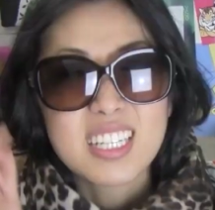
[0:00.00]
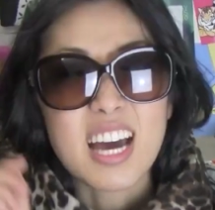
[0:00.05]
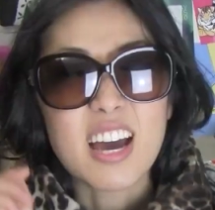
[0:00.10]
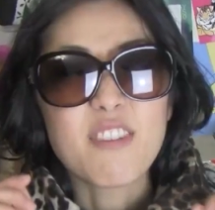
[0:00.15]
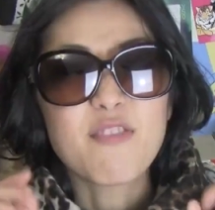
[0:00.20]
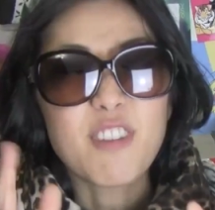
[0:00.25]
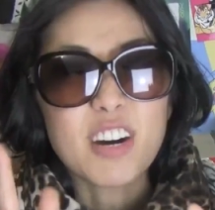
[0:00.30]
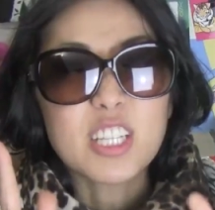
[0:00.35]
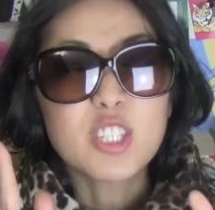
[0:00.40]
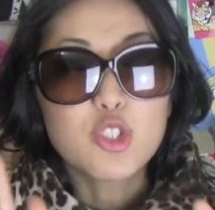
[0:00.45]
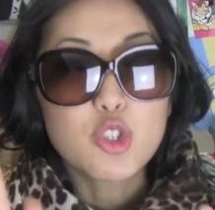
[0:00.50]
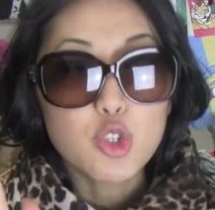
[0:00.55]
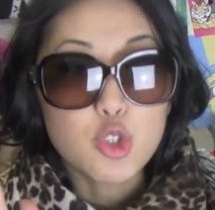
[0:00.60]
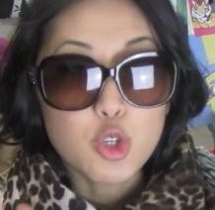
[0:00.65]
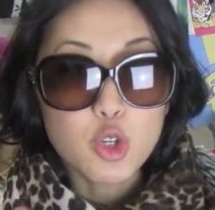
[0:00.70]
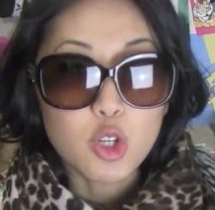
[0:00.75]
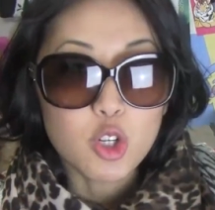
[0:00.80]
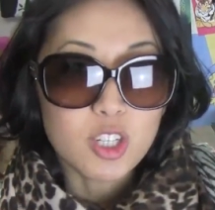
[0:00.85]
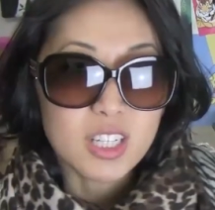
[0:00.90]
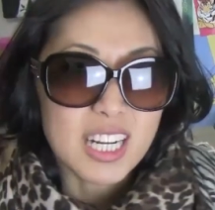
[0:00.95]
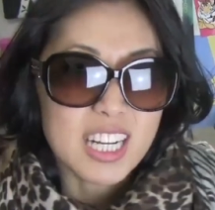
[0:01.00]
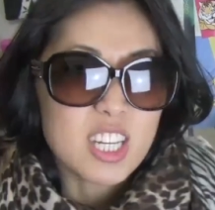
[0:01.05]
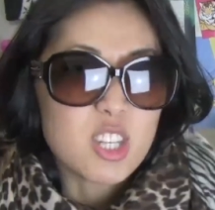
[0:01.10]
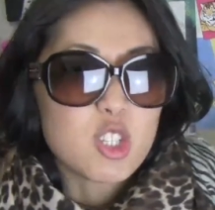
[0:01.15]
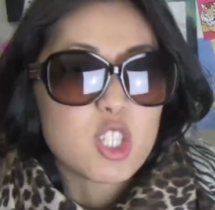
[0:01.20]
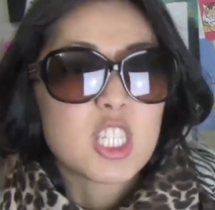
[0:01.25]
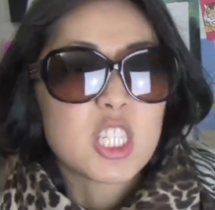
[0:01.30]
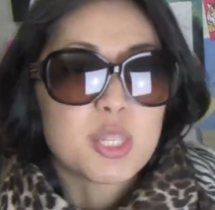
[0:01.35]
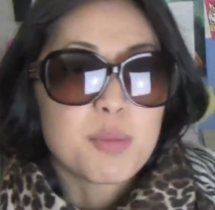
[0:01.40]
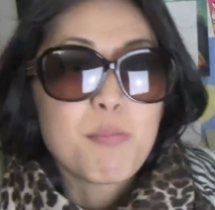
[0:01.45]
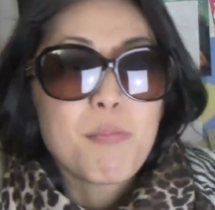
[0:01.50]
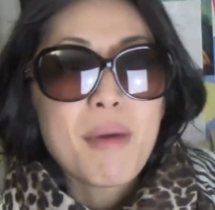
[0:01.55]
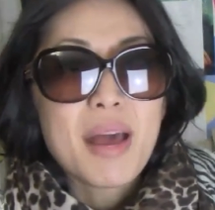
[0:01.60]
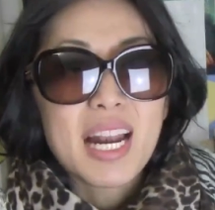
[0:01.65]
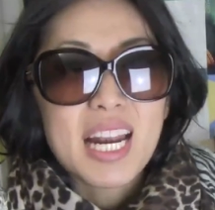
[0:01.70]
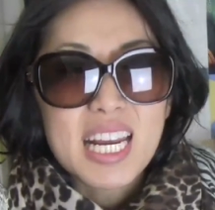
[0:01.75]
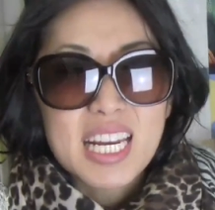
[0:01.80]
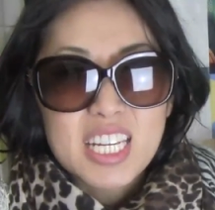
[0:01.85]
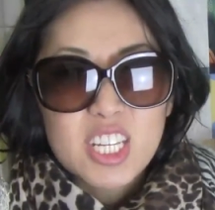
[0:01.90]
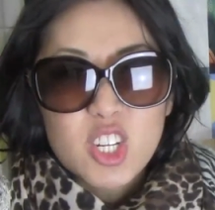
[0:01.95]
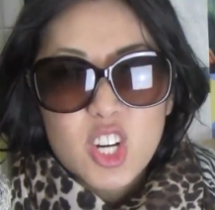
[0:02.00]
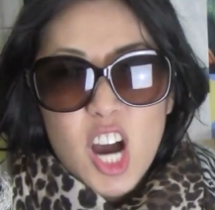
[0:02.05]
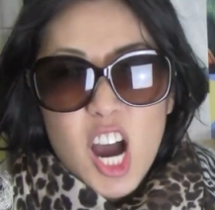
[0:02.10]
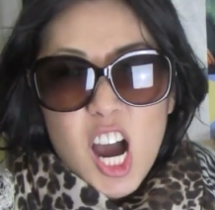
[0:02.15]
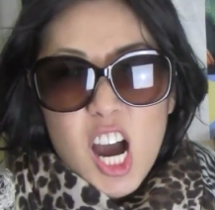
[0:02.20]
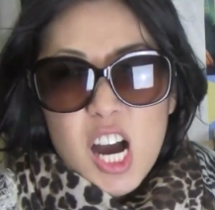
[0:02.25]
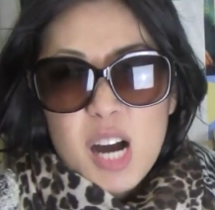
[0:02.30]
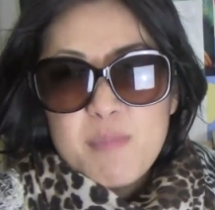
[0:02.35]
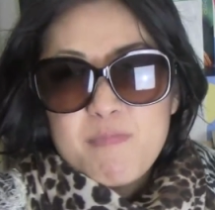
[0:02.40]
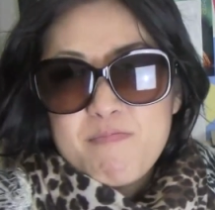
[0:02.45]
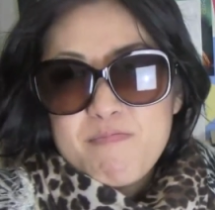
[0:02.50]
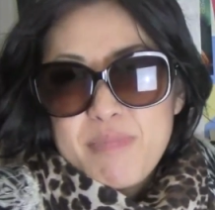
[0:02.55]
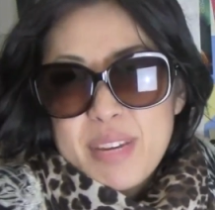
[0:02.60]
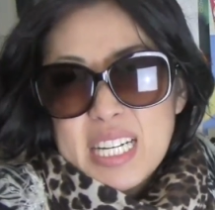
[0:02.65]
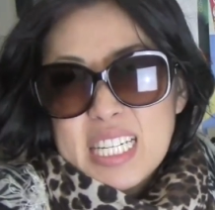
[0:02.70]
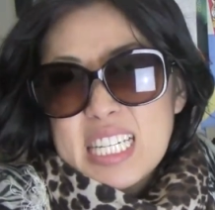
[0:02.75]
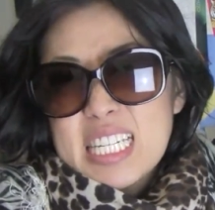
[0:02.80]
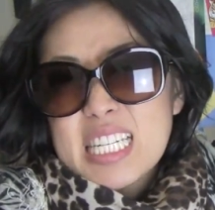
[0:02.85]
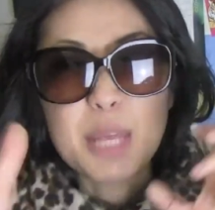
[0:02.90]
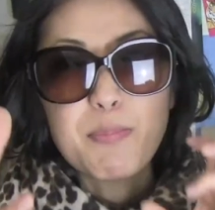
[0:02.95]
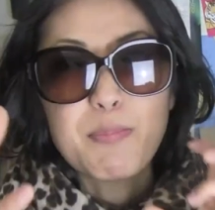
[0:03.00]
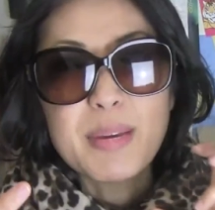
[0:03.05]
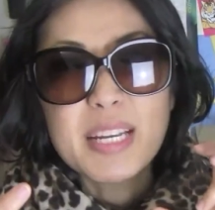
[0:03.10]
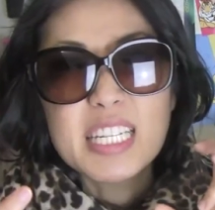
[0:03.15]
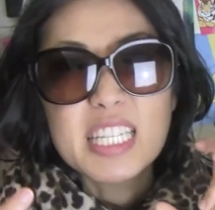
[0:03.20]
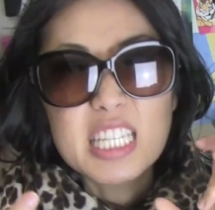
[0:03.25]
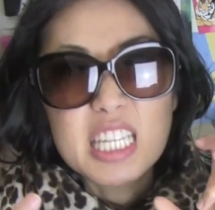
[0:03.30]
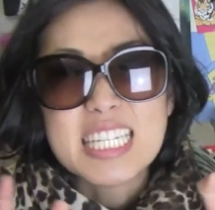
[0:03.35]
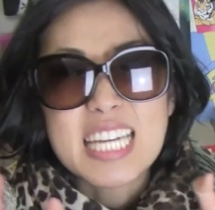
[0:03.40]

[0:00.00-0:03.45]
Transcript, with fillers: Now I want you to look like you're smelling your armpit. The pit.